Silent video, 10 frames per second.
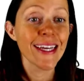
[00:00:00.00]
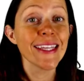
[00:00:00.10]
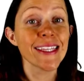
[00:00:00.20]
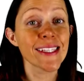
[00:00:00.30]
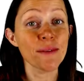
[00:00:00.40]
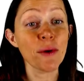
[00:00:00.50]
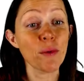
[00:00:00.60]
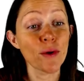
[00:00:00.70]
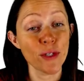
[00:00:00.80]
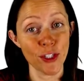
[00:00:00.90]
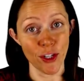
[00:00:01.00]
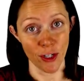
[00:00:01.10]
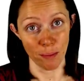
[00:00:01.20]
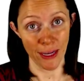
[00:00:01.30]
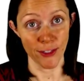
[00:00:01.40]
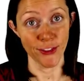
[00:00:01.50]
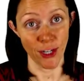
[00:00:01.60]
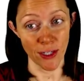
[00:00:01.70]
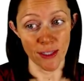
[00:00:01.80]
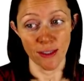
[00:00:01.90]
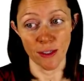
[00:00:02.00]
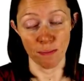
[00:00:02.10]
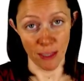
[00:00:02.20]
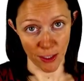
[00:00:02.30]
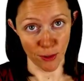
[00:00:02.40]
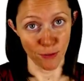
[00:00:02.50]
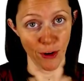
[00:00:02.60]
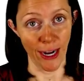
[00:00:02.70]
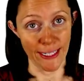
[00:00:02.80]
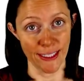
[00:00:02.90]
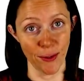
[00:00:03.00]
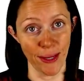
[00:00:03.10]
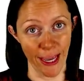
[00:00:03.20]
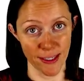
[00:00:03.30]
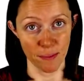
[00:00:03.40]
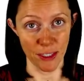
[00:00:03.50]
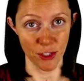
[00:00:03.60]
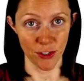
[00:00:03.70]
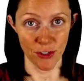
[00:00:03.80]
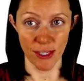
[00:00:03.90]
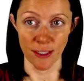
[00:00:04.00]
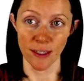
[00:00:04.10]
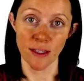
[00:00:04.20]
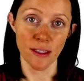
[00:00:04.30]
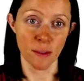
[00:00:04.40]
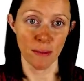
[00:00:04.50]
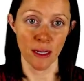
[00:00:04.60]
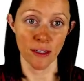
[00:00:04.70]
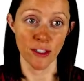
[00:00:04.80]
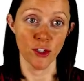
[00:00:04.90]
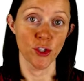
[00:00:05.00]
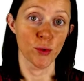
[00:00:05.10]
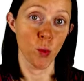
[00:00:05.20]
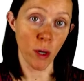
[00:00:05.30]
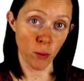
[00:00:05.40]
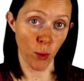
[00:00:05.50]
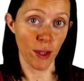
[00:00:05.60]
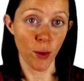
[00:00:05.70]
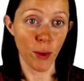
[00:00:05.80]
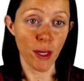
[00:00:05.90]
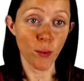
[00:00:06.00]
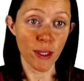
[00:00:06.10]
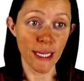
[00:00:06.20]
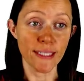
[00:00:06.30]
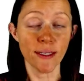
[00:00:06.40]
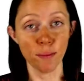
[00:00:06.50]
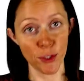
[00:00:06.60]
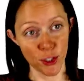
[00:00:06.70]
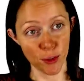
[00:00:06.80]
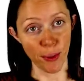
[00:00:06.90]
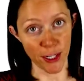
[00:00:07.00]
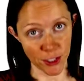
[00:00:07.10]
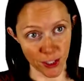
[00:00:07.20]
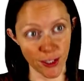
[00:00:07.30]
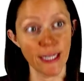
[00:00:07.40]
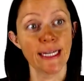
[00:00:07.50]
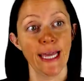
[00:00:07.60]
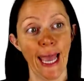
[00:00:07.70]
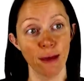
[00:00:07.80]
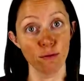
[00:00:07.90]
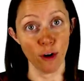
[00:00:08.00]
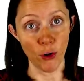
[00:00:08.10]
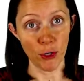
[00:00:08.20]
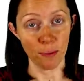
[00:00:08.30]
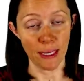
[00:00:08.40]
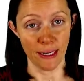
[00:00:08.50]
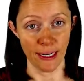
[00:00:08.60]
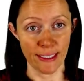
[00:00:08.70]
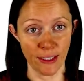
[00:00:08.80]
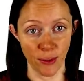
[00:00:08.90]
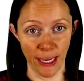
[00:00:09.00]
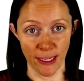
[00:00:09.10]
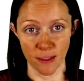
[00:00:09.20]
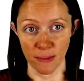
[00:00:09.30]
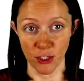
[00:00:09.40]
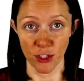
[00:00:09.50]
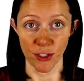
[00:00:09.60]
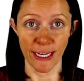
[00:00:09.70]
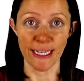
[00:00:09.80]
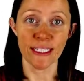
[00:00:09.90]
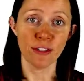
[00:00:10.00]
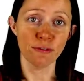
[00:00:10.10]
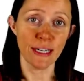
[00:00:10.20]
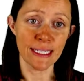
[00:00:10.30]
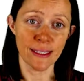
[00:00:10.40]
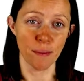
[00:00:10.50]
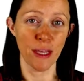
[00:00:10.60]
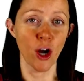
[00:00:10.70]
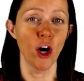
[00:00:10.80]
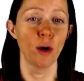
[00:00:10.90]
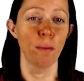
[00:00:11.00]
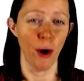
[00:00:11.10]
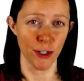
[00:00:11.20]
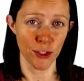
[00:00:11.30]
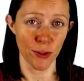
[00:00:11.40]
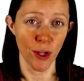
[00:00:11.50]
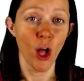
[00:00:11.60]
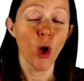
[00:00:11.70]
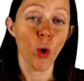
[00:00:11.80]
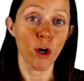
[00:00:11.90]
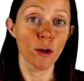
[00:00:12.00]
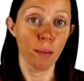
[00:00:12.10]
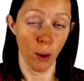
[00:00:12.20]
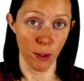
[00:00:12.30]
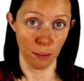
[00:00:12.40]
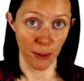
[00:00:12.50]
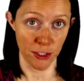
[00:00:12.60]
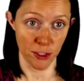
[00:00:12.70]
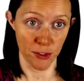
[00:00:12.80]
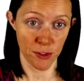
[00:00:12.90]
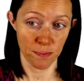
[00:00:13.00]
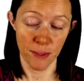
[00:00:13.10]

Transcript: This segment we're going to talk about Dalton's model for ideal gas mixtures. And Dalton's model is just one way that we can relate temperature, pressure, and volume in an ideal gas mixture. And it defines something called partial or component pressures.